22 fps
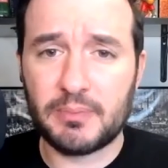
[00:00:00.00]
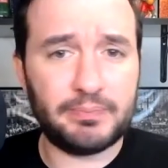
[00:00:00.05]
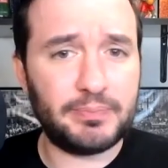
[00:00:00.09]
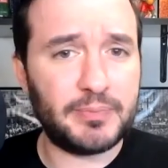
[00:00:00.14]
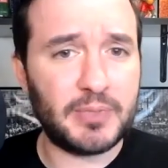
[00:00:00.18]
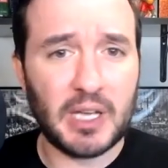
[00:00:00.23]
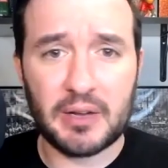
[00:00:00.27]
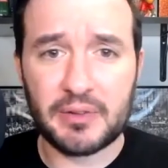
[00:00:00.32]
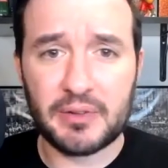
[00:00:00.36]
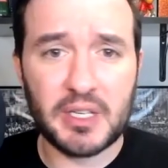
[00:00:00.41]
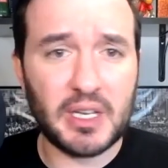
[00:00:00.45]

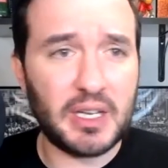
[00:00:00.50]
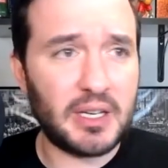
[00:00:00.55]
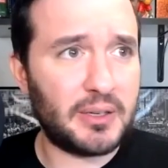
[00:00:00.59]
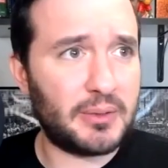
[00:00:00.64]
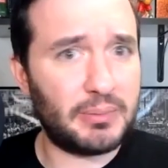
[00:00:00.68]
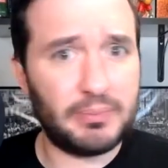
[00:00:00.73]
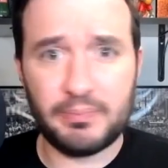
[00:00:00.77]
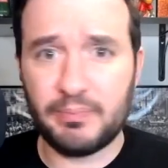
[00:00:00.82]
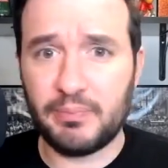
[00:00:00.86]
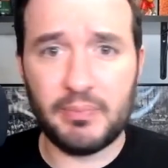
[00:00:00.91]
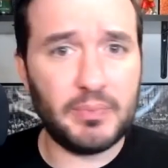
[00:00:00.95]
Sounds like
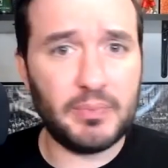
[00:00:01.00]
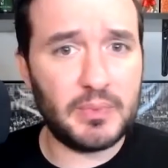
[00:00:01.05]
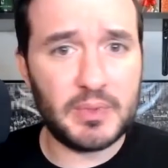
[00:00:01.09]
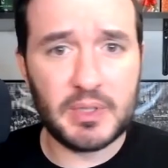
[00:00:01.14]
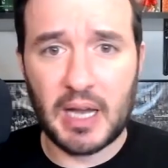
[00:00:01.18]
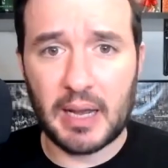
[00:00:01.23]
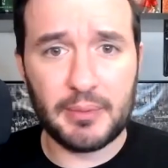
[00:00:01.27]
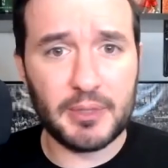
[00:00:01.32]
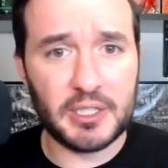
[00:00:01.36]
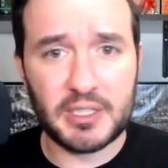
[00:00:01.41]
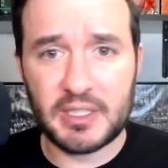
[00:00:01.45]

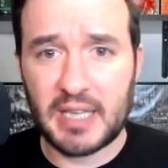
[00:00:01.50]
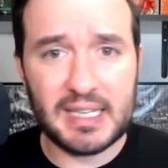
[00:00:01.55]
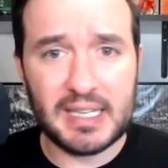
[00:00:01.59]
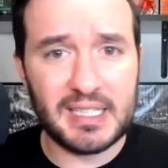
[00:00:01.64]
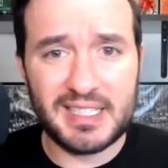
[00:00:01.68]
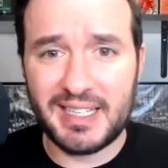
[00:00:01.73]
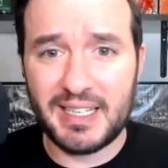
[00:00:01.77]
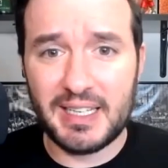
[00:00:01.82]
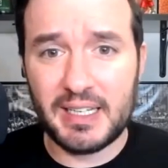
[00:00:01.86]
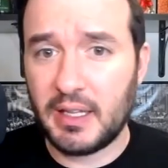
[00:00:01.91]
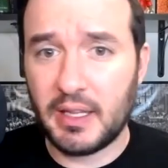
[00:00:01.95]
Simons
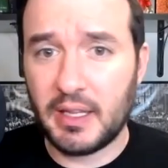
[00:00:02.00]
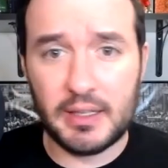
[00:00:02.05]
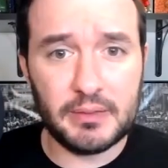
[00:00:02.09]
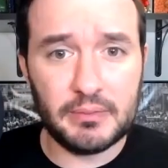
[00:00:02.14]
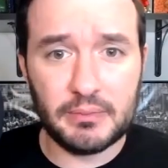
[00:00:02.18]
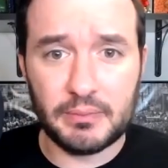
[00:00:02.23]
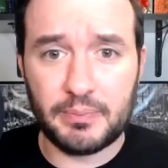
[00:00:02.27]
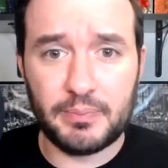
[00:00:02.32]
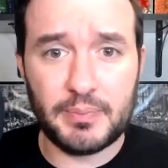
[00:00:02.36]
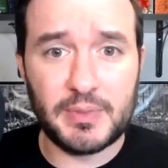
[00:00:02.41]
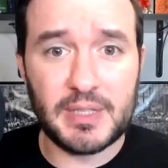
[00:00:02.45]
tested in and
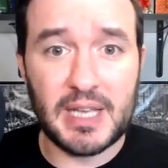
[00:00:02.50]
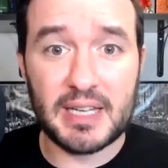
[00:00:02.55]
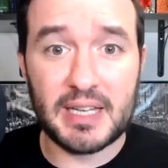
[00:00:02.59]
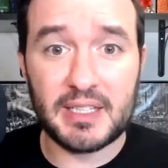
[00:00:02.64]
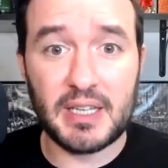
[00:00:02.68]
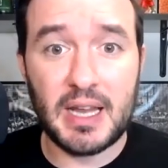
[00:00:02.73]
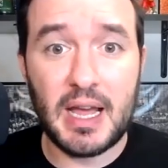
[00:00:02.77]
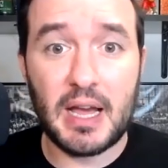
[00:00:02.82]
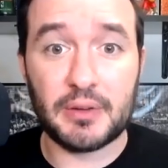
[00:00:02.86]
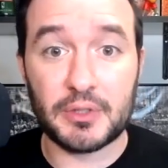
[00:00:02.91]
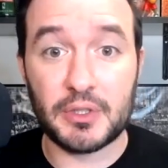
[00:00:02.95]
then
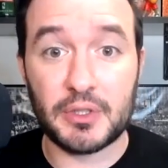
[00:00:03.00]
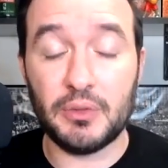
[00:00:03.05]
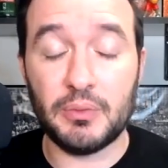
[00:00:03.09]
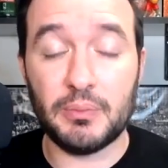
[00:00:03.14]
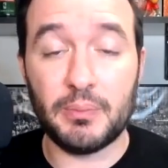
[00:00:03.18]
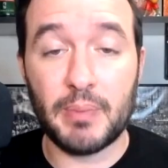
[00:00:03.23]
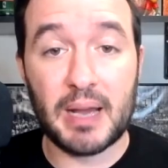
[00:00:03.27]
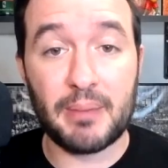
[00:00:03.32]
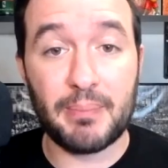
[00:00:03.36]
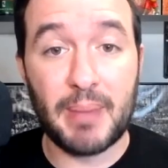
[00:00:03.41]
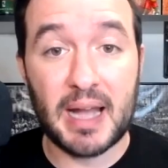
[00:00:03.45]
tested out. Two
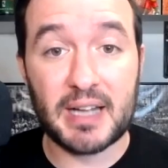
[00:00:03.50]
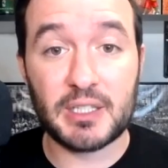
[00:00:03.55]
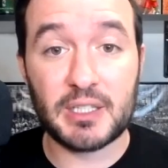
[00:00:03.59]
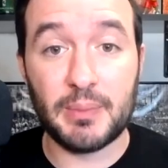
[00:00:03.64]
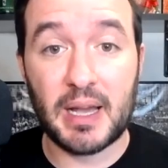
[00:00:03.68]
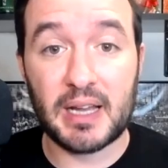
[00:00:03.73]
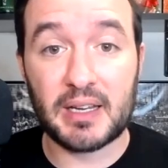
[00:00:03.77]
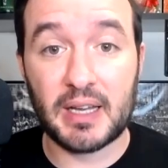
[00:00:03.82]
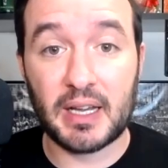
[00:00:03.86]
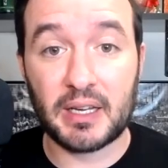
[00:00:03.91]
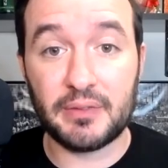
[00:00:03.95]

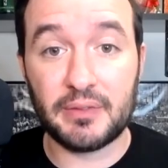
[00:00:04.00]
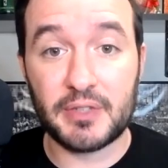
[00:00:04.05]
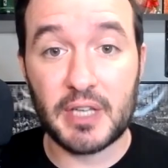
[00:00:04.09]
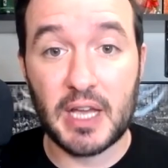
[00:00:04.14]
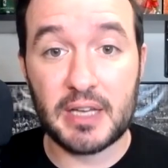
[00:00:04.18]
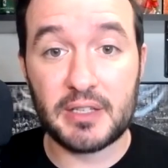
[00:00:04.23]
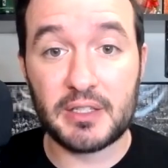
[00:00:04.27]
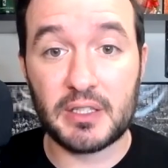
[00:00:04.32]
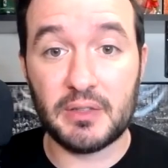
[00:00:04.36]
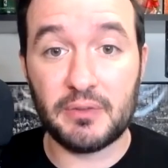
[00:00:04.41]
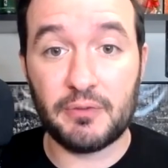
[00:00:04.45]
back-to-back negative
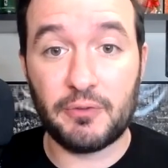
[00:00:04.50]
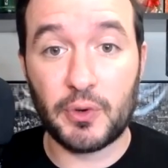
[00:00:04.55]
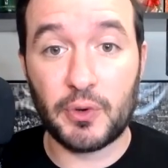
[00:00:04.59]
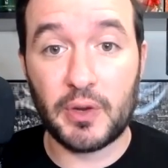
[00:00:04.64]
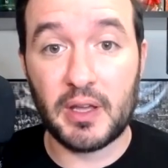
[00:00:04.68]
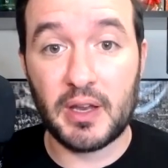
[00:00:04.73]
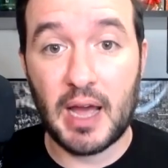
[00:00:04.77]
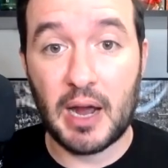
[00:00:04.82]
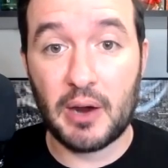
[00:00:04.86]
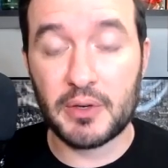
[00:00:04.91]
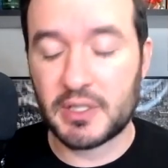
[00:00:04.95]
tests in
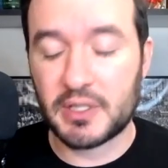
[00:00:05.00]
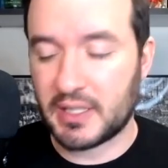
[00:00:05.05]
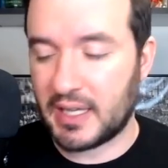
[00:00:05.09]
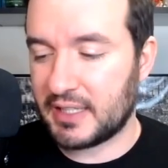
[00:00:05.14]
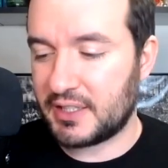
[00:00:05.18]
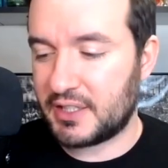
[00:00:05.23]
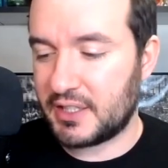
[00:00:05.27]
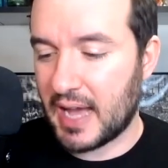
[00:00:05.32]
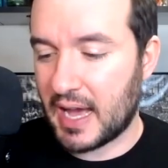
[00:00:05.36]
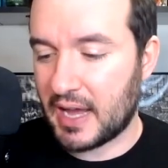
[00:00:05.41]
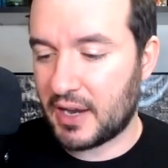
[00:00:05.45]
48 hours
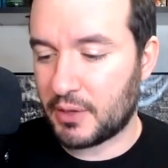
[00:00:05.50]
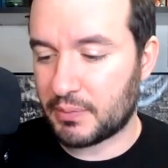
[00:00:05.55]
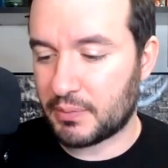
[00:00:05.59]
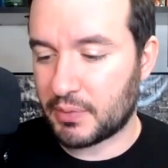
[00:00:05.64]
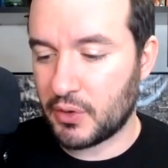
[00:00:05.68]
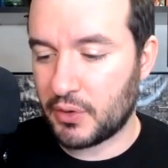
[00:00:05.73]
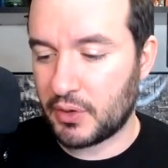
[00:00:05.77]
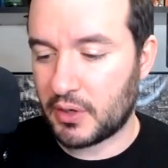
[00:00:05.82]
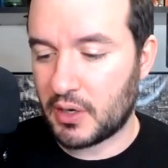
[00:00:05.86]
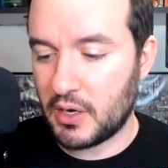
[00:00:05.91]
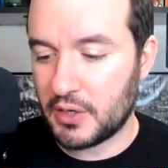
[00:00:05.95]
gets you out of the
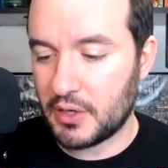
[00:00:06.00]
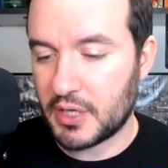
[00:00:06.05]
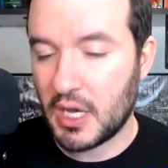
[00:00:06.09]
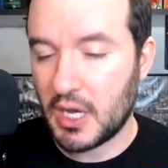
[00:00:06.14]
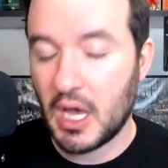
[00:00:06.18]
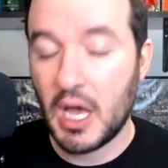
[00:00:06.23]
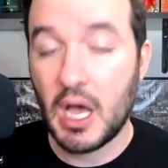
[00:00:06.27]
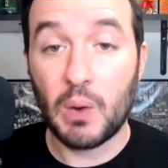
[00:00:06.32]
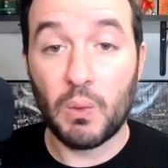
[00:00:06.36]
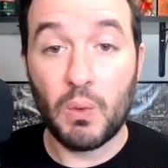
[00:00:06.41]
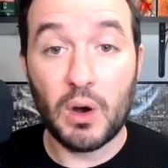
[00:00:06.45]
protocols.
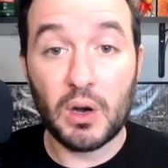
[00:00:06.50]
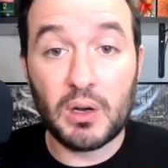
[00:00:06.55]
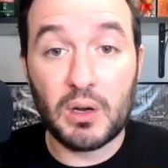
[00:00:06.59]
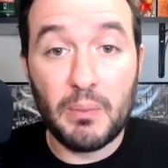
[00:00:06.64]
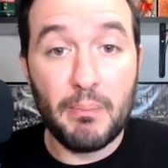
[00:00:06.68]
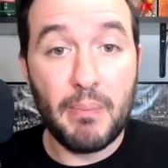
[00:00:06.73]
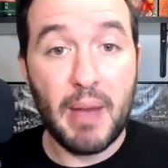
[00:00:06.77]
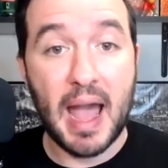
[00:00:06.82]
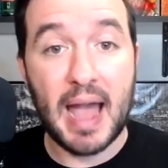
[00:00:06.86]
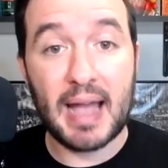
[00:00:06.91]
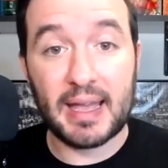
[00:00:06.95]
Welcome
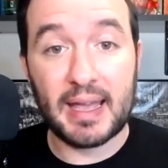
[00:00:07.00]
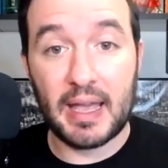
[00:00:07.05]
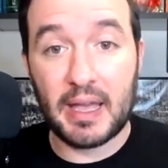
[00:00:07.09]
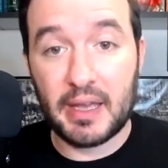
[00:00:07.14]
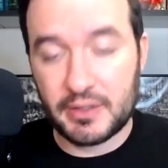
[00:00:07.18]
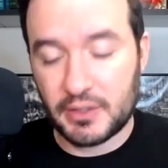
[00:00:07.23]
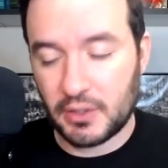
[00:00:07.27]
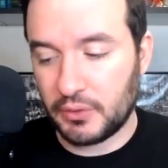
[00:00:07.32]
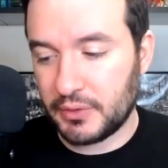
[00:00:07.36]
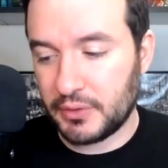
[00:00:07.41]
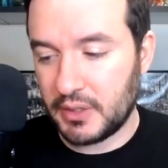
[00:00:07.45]
back,
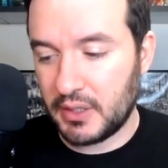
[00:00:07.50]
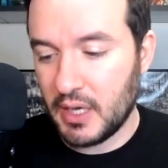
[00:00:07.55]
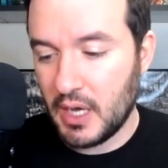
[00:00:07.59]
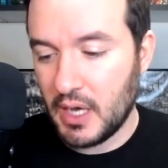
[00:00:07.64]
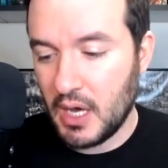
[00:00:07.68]
Ant. Only